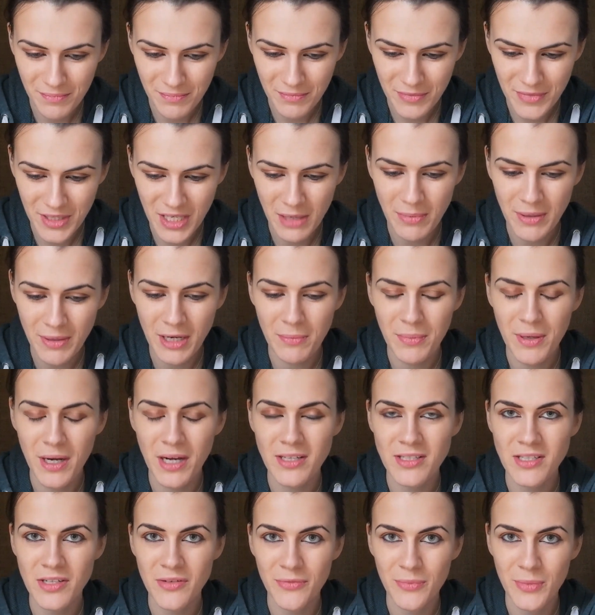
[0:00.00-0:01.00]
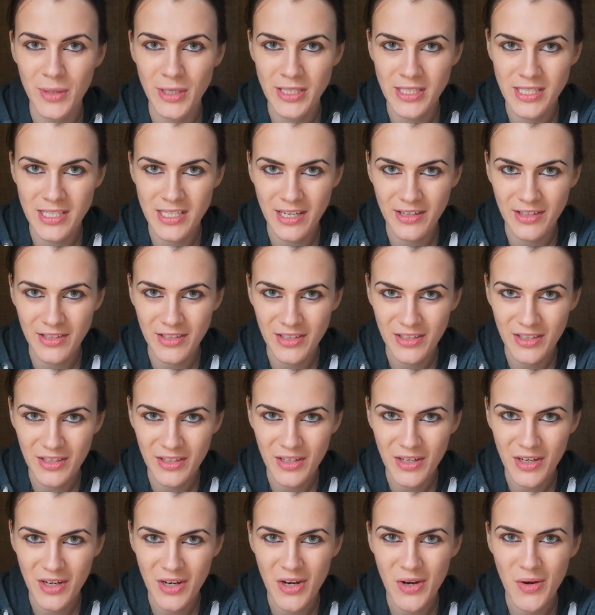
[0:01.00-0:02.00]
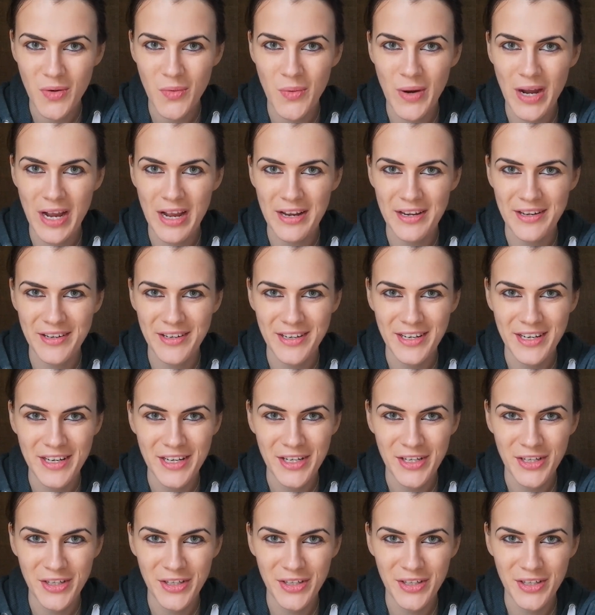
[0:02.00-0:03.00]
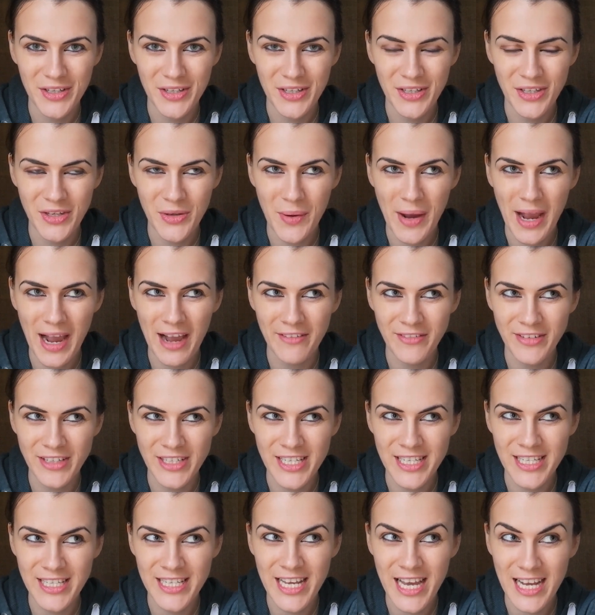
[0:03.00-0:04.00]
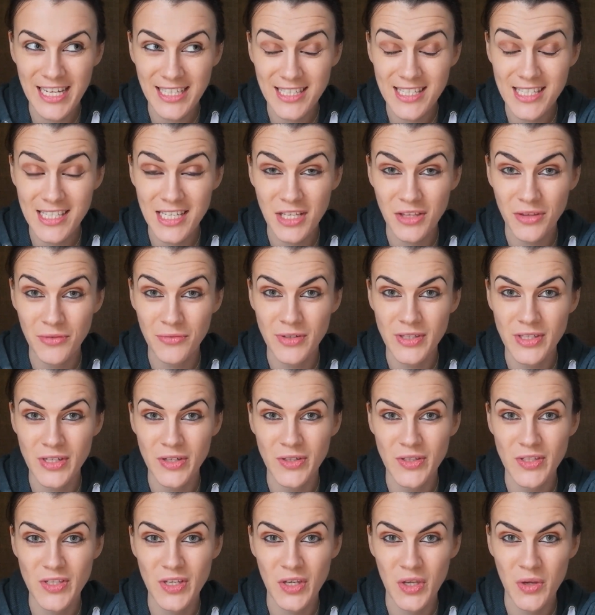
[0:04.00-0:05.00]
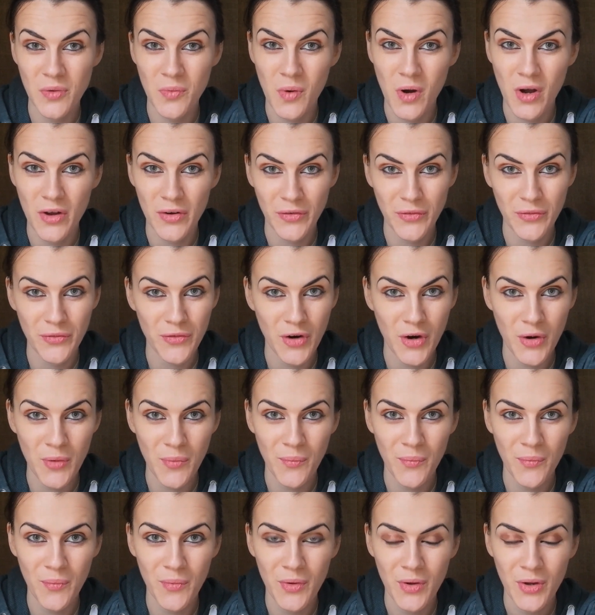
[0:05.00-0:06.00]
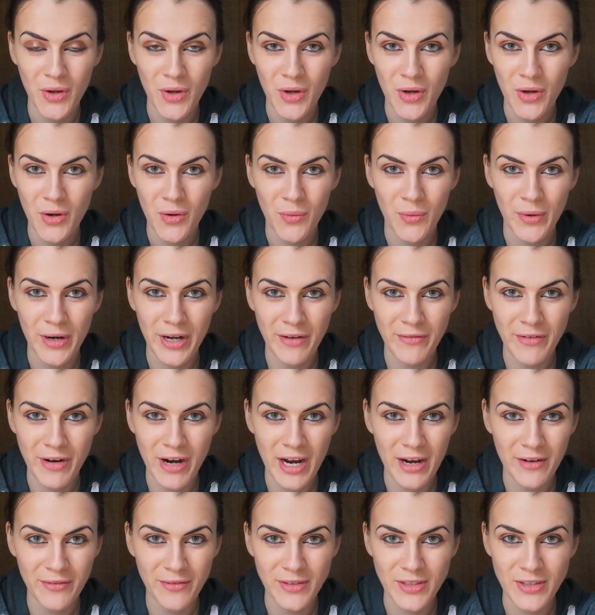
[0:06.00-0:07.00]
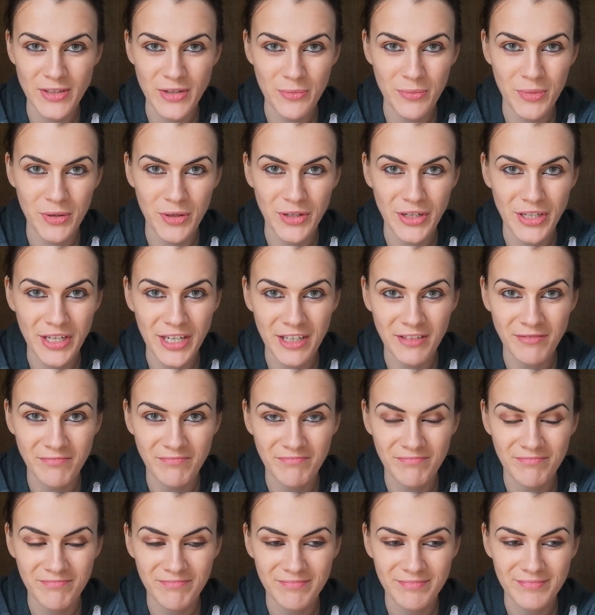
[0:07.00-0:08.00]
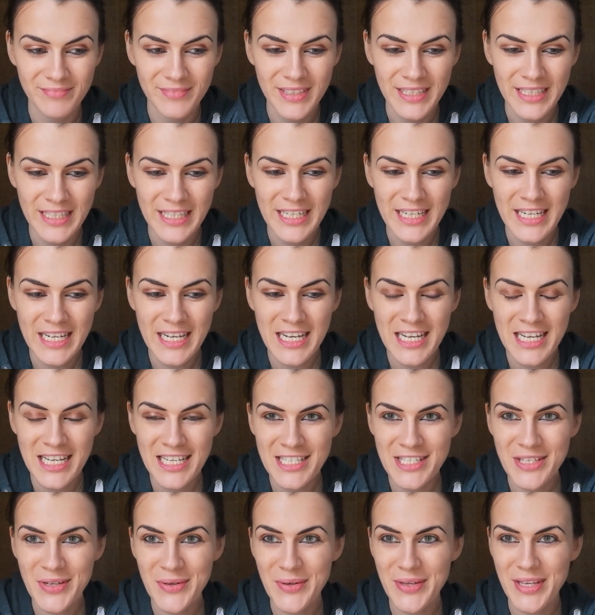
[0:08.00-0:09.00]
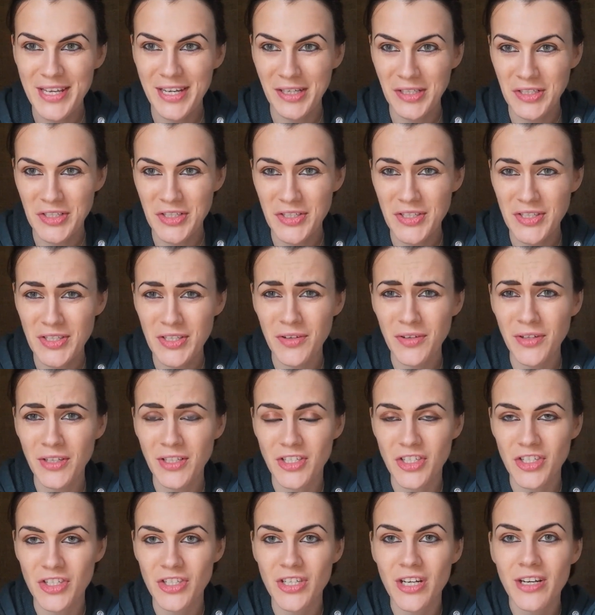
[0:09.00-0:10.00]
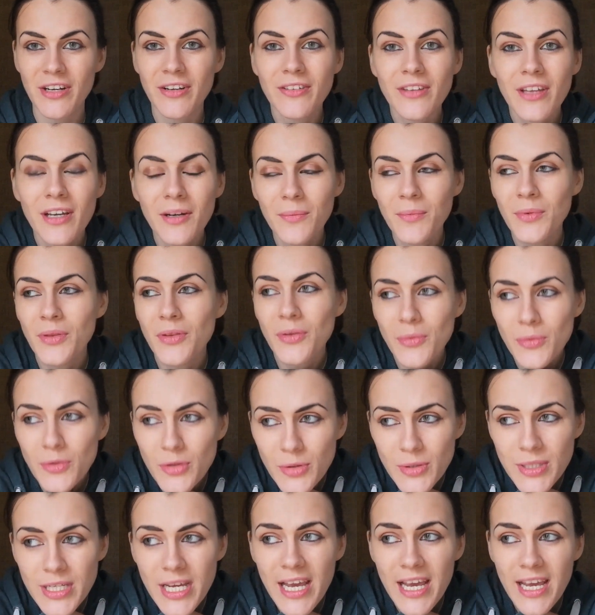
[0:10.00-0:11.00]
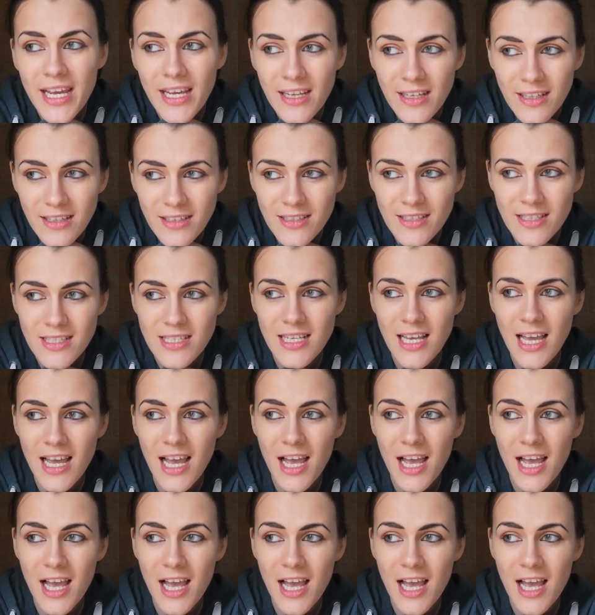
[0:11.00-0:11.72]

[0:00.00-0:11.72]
keeping a positive mindset when you haven't yet seen the results that you want from whatever efforts you're putting in. So yeah, I just thought I'd share that with you today, because